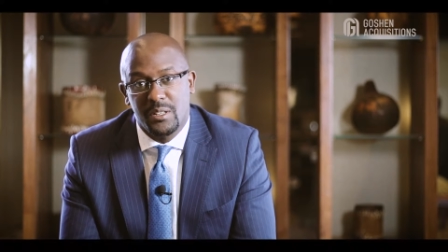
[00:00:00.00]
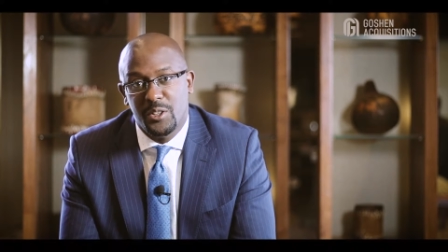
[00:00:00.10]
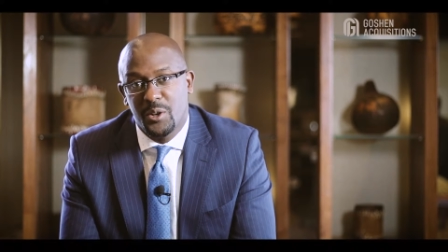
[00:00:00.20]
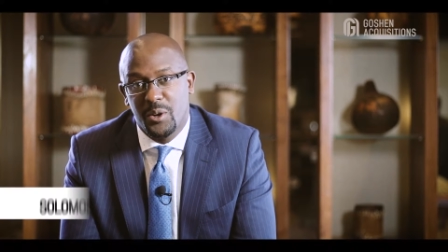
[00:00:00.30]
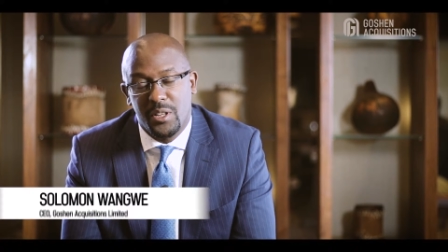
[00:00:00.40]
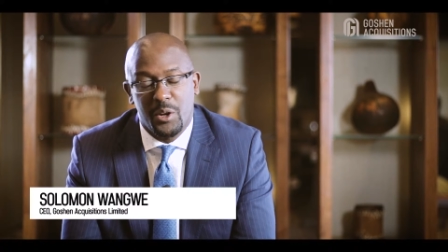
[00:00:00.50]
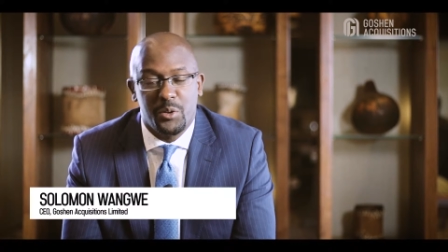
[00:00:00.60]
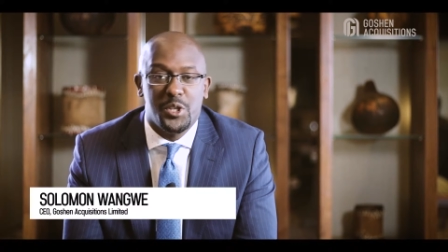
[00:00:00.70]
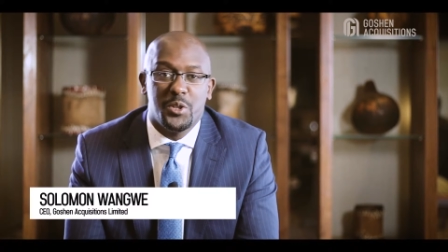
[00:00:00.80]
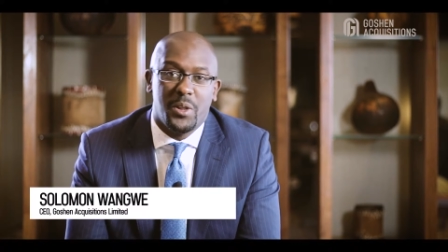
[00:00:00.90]
You got the
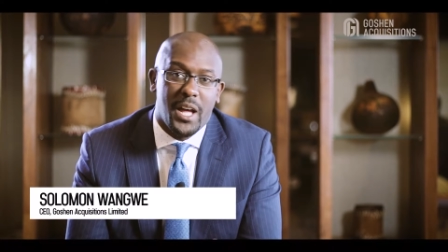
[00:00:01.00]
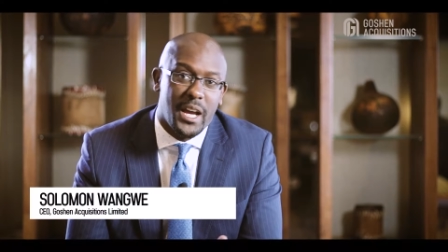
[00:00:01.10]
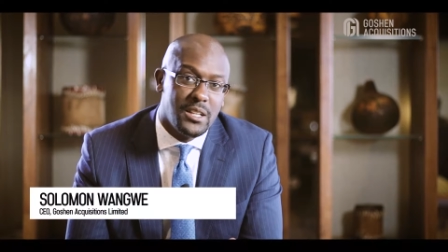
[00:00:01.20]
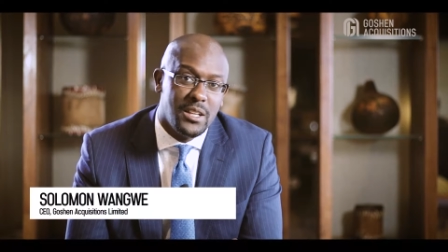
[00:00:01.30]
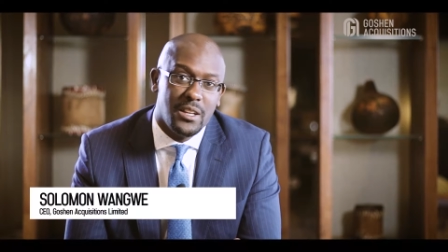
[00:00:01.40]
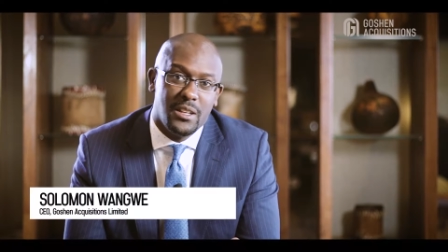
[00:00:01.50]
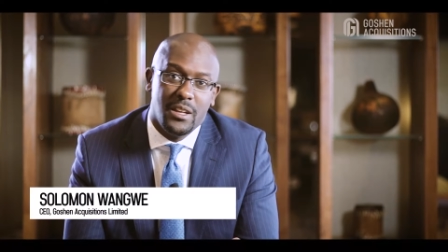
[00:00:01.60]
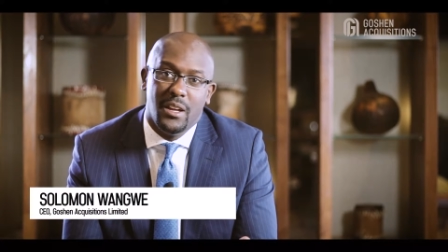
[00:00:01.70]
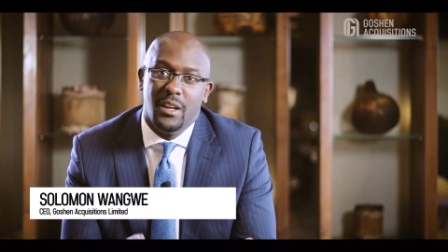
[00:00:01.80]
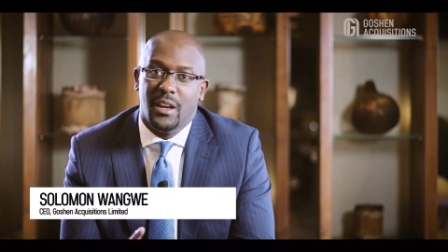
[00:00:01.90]
original ID,
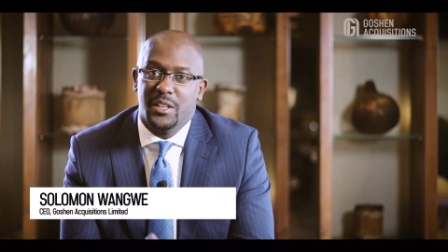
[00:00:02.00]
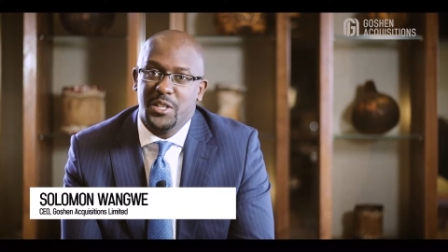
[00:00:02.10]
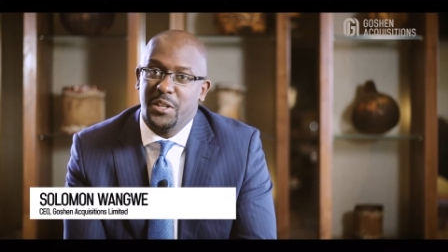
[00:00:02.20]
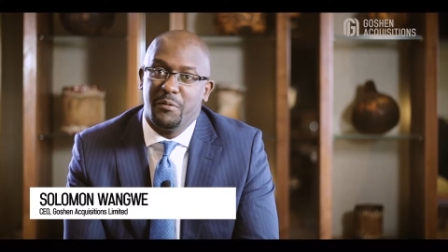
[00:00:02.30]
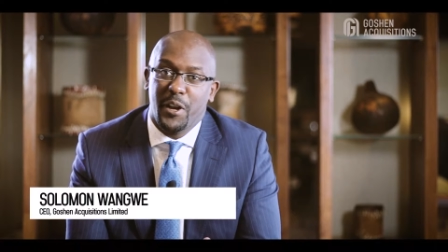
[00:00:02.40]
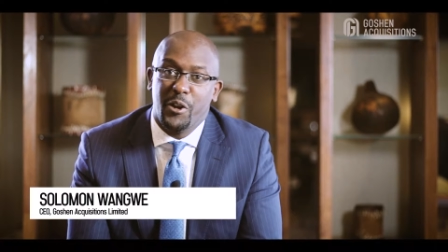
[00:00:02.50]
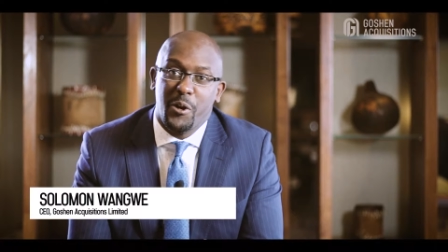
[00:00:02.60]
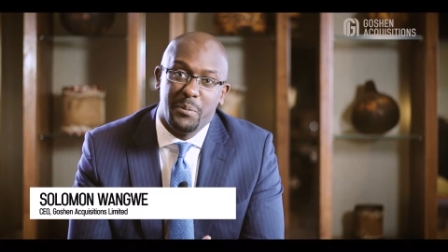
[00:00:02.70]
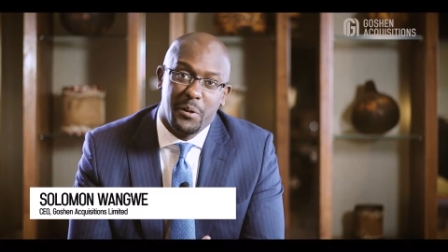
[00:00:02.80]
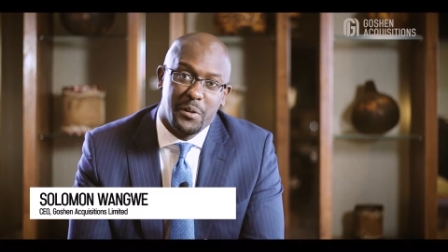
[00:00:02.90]
a certified
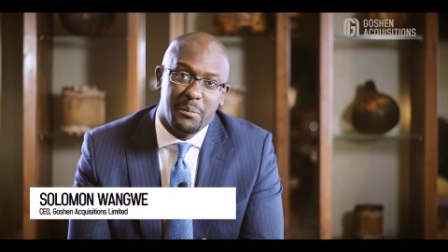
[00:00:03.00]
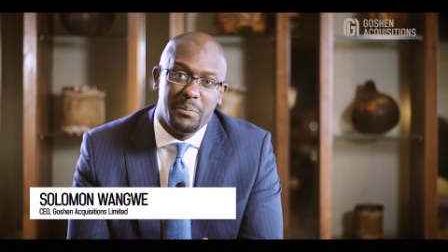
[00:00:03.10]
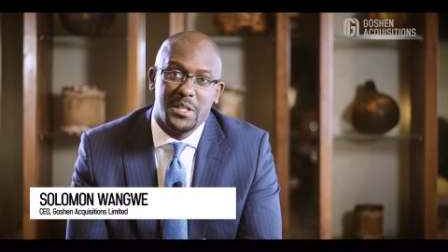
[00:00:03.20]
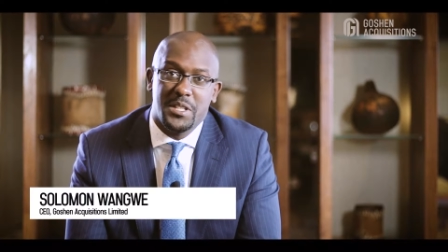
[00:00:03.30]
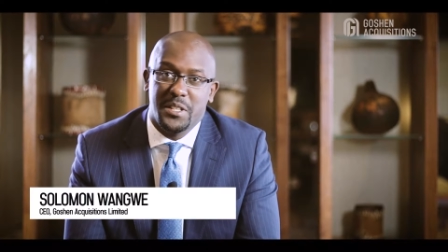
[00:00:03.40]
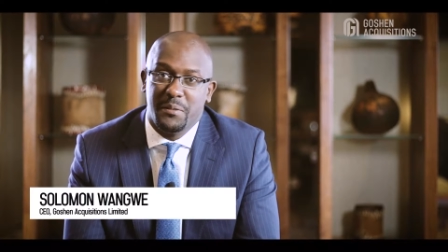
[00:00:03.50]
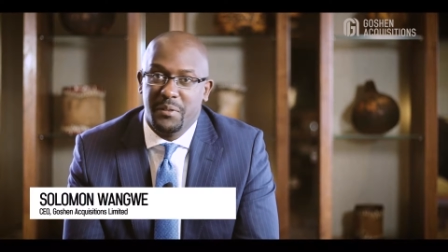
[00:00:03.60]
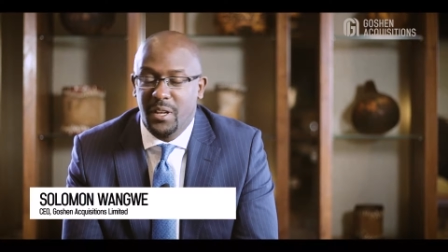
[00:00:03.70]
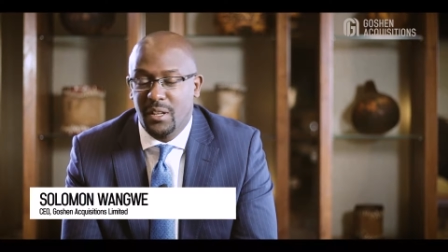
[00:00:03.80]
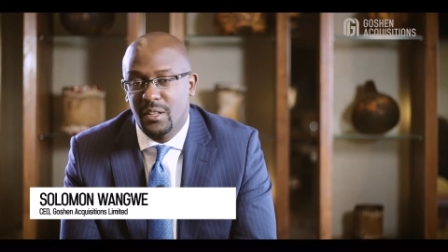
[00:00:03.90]
copy of the PIN
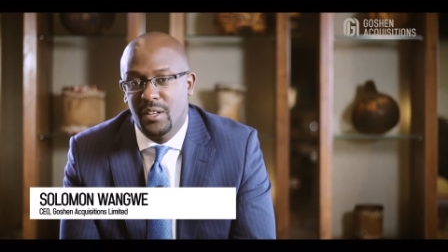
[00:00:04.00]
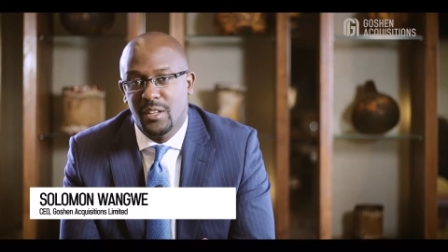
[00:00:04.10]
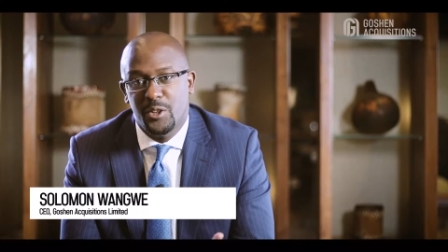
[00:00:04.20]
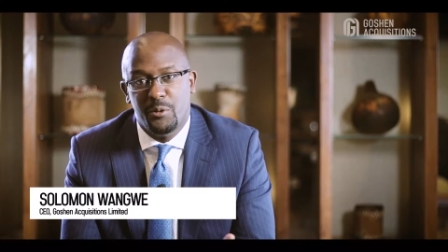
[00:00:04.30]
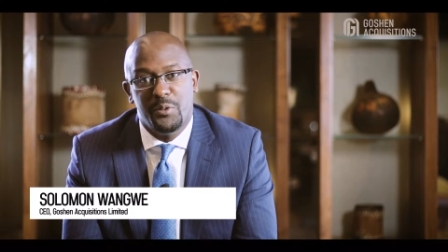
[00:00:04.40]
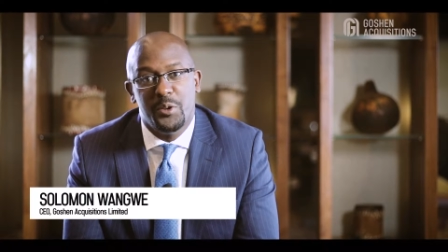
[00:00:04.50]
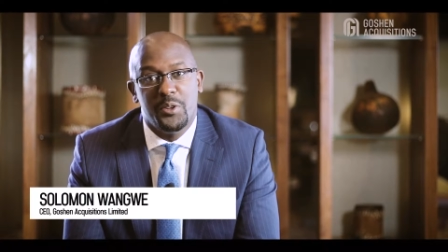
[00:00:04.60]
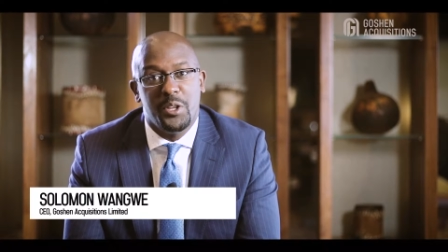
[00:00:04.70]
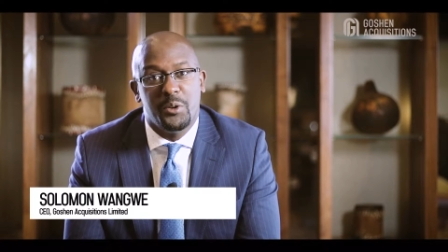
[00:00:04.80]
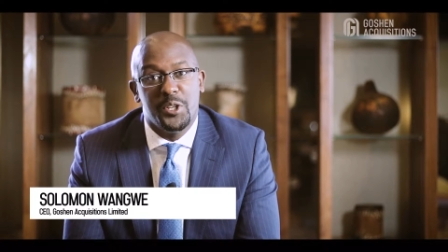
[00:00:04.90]
certificate, you viewed
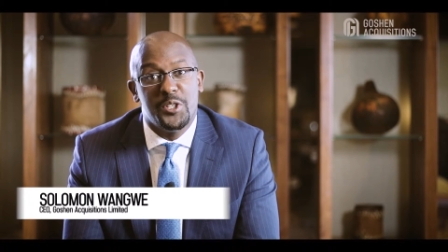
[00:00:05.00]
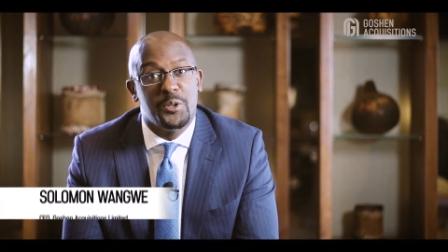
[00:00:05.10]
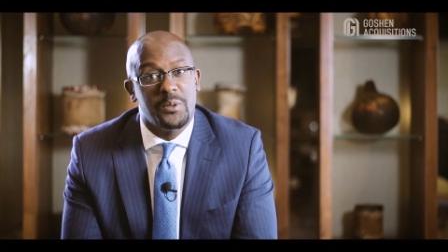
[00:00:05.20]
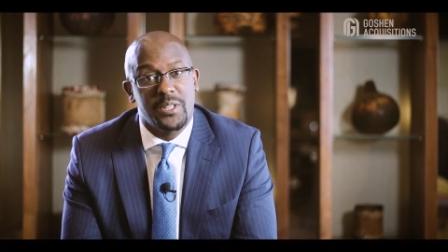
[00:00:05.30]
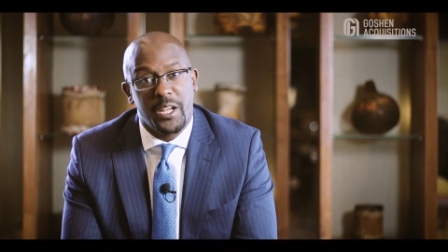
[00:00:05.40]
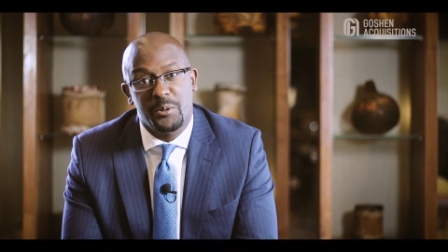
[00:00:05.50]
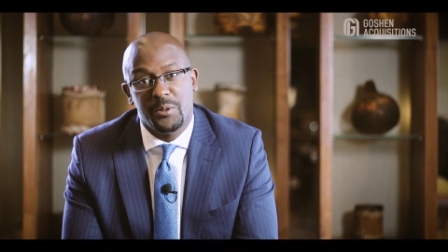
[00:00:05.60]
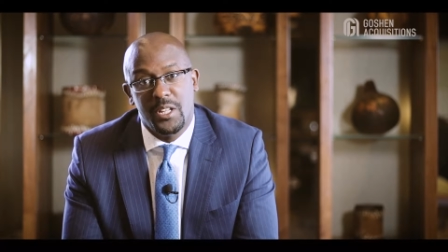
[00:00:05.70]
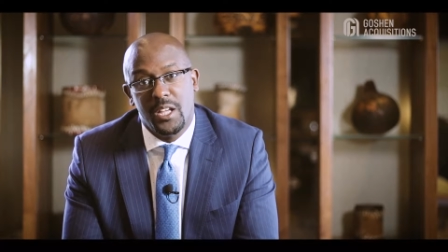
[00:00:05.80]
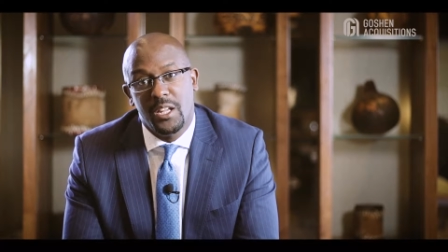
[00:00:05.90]
the original title
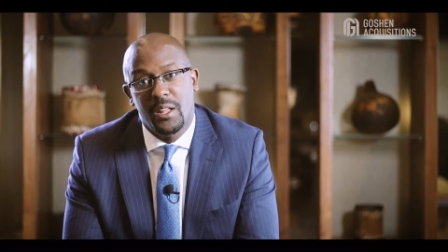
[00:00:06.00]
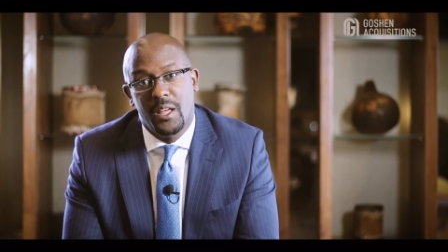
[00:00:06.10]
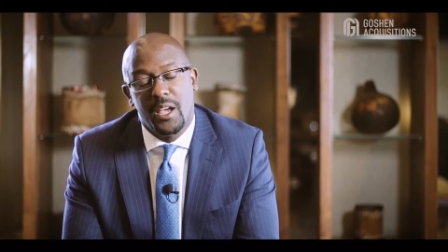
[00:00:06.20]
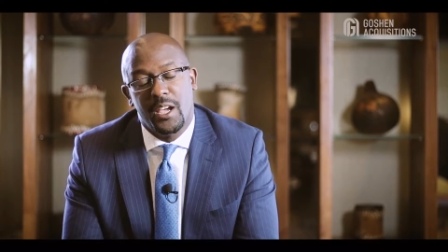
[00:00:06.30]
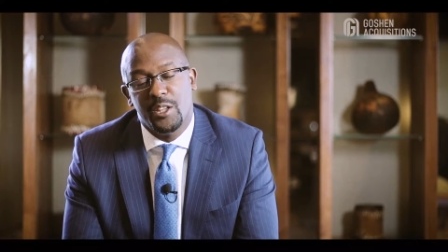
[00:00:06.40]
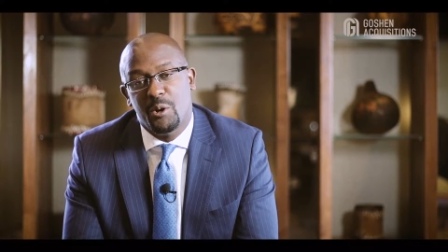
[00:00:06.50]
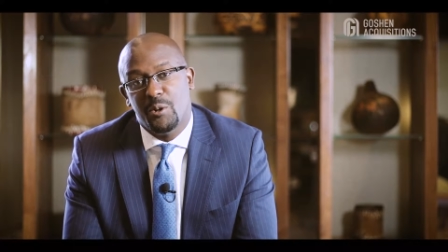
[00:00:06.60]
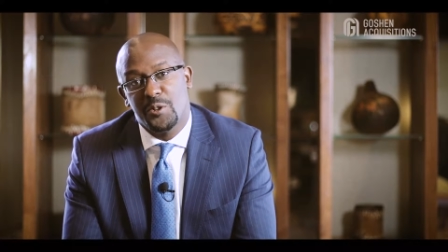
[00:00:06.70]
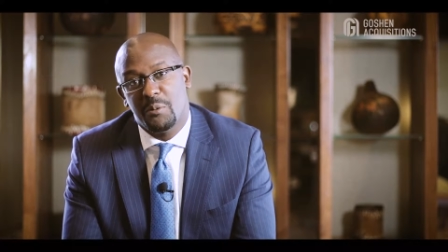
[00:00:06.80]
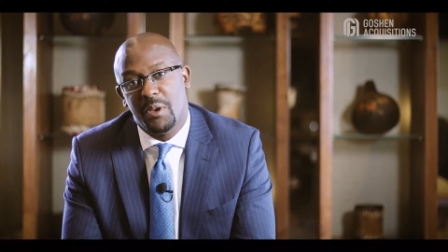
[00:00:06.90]
deed, and you
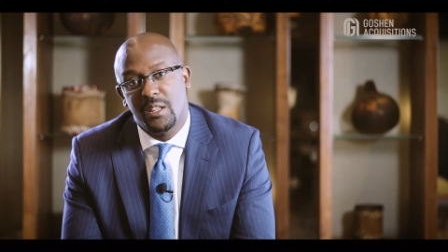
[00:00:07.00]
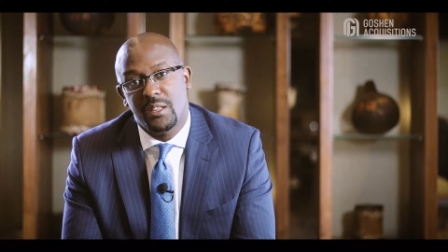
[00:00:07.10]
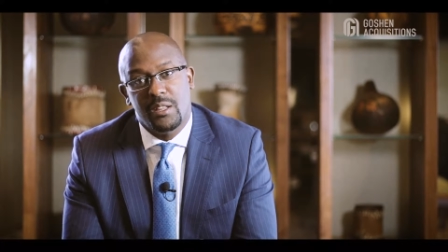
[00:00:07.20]
also met